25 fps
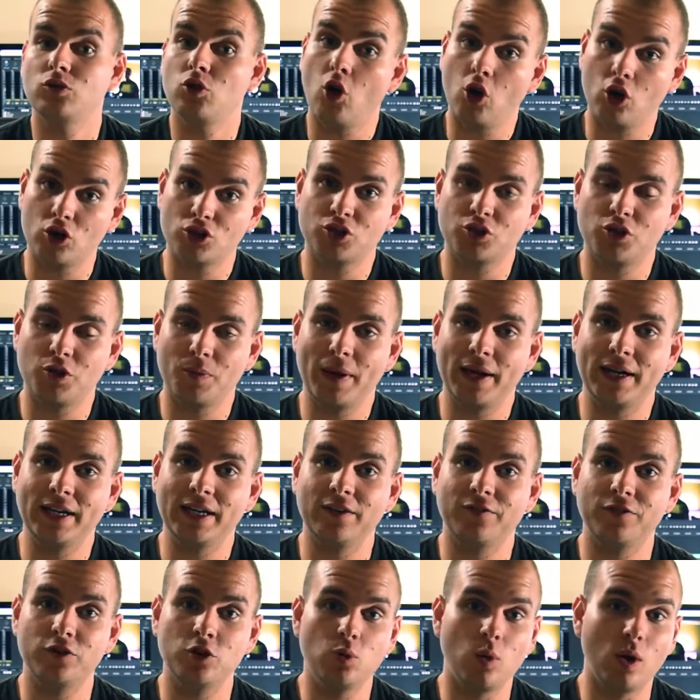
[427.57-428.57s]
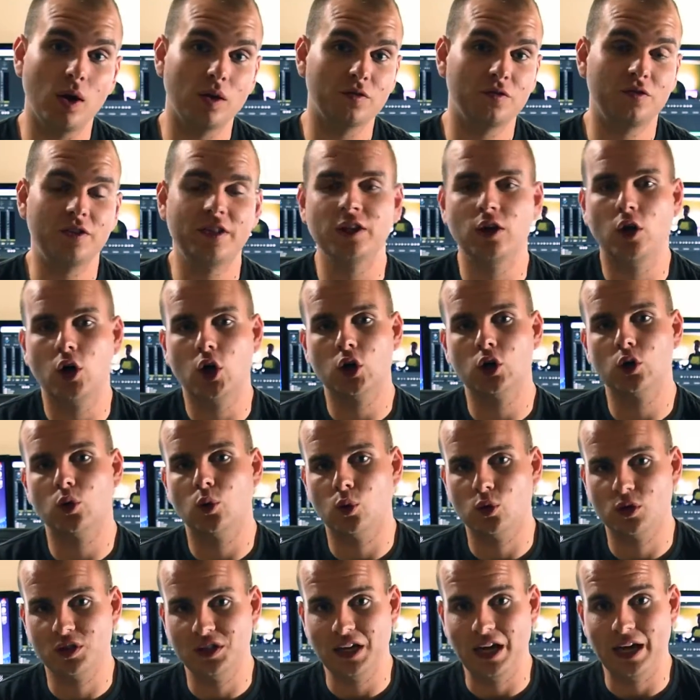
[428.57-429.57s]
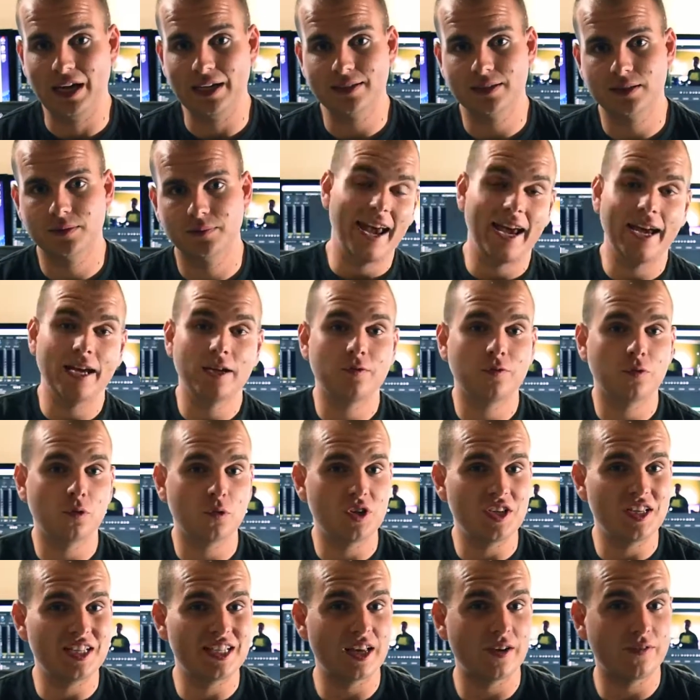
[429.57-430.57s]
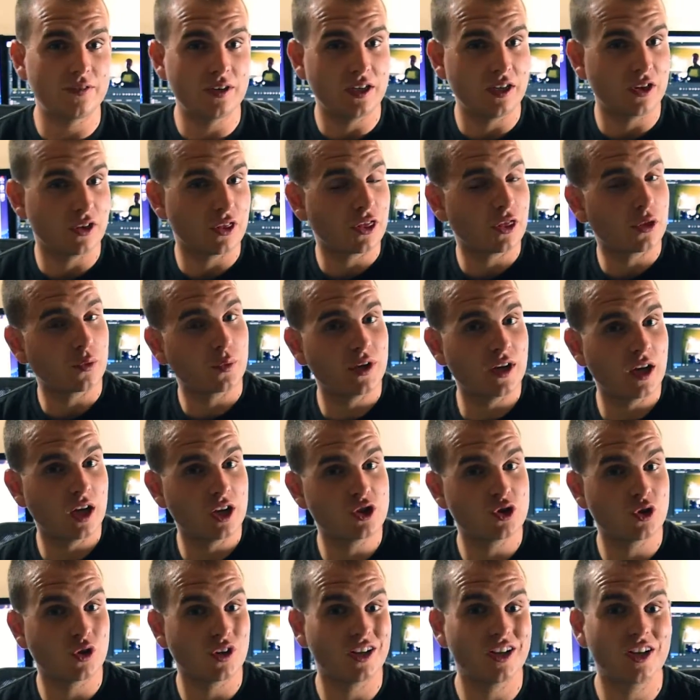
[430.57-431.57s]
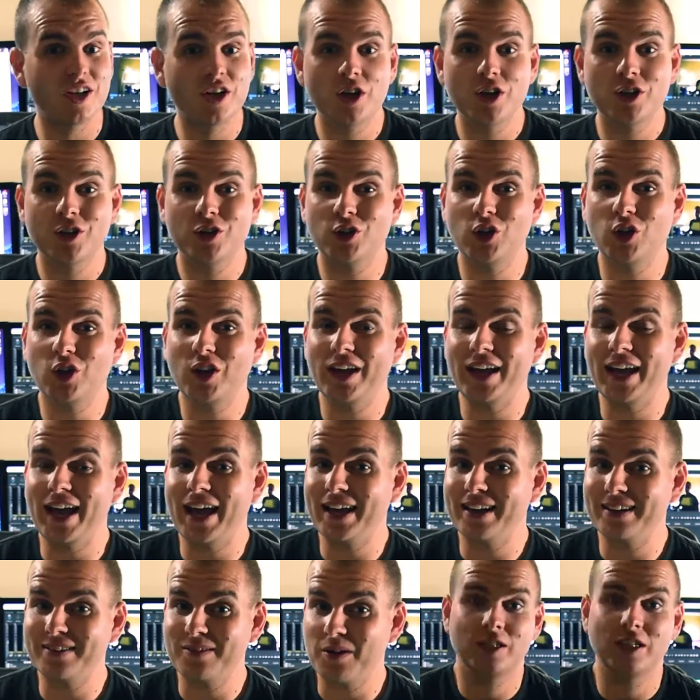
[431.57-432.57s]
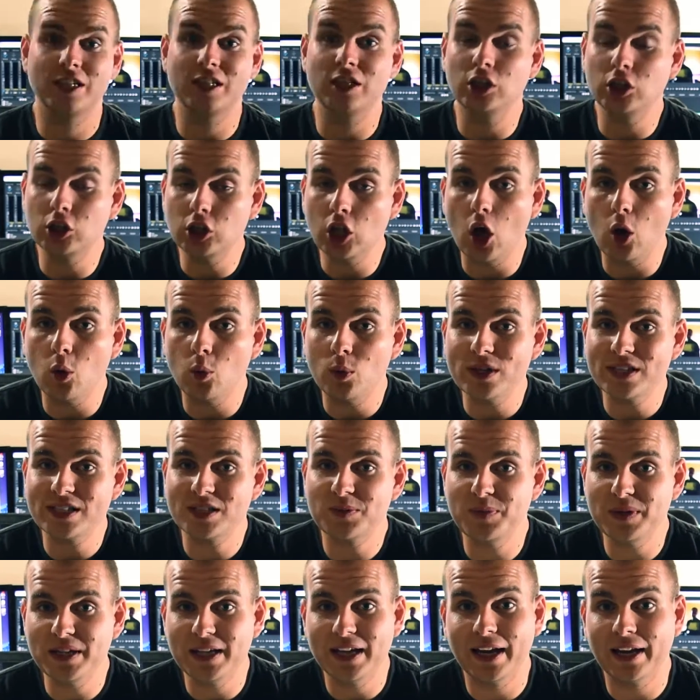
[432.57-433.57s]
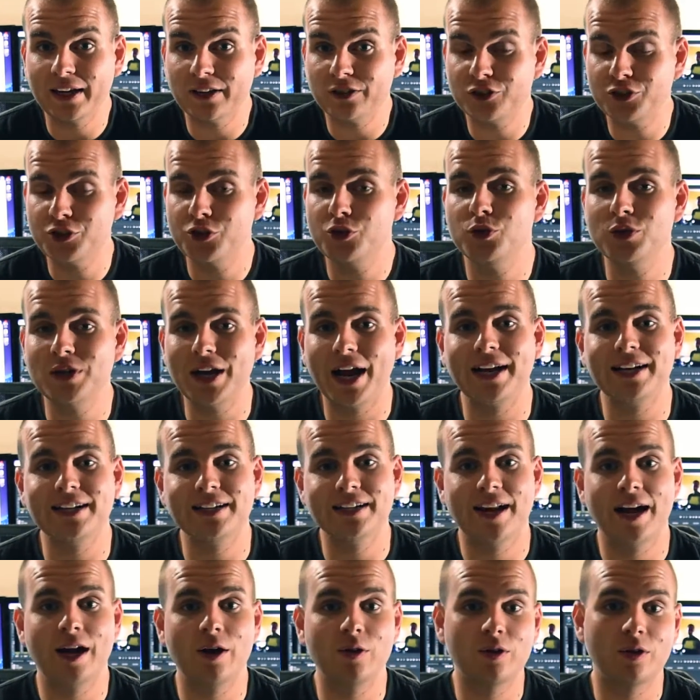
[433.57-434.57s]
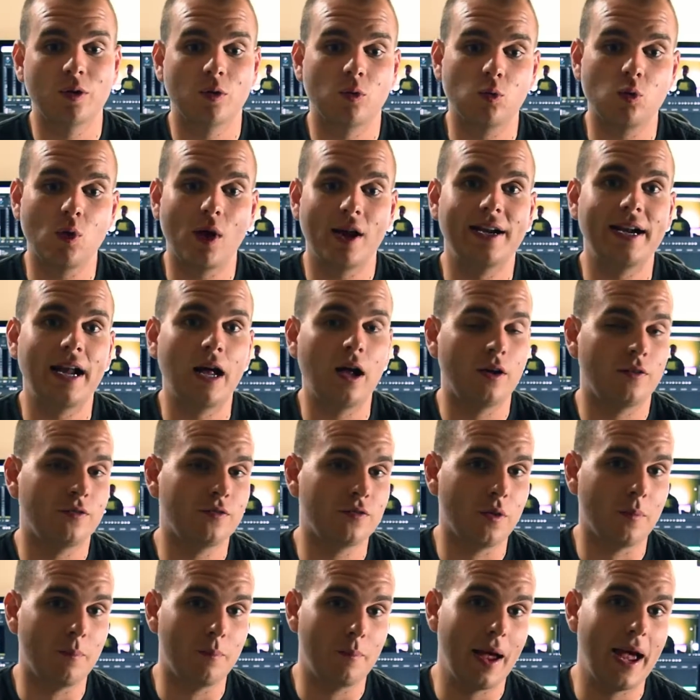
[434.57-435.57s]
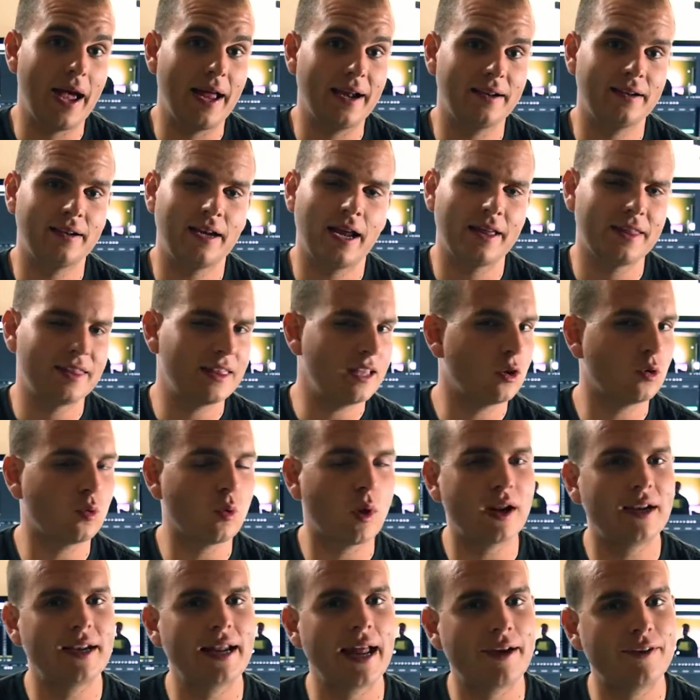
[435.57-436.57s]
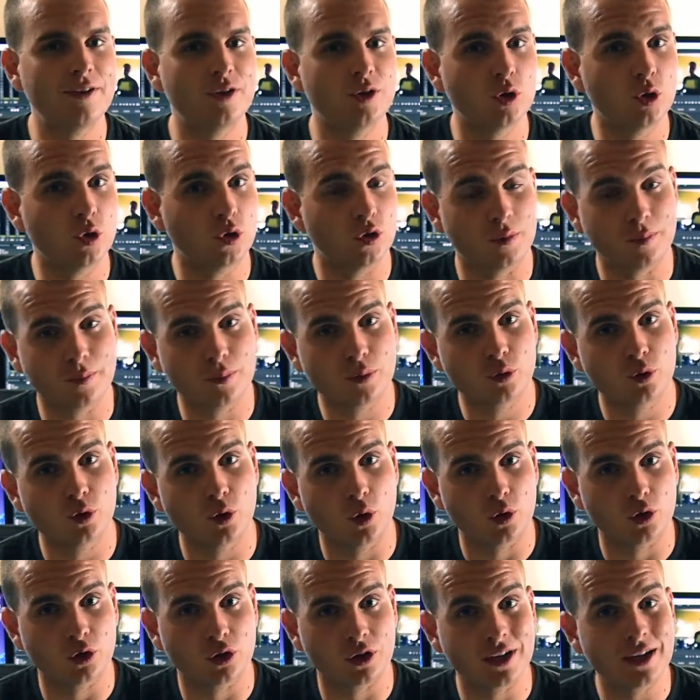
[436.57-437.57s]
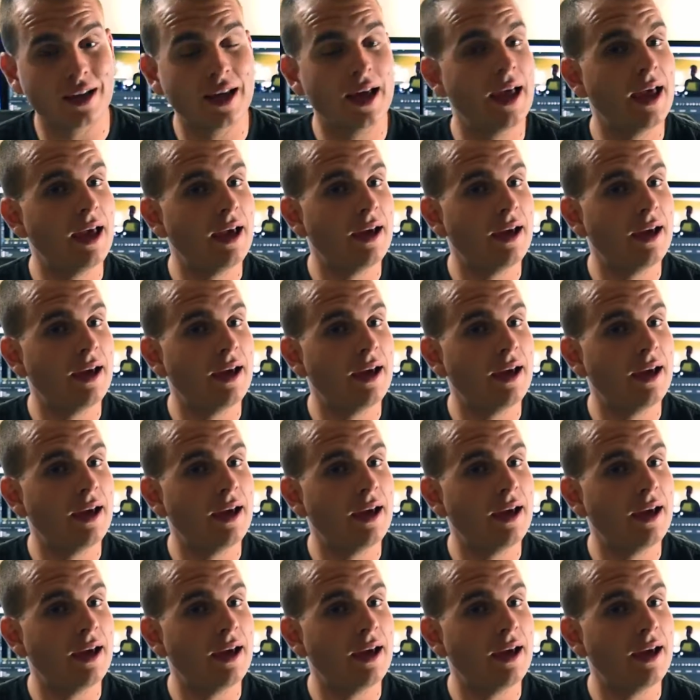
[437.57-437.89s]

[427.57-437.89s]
Also depending if you want VR or not. And for the 70 to 300, you're looking at the lowest being $299 right off the bat. And I think right now you can only pre-order it.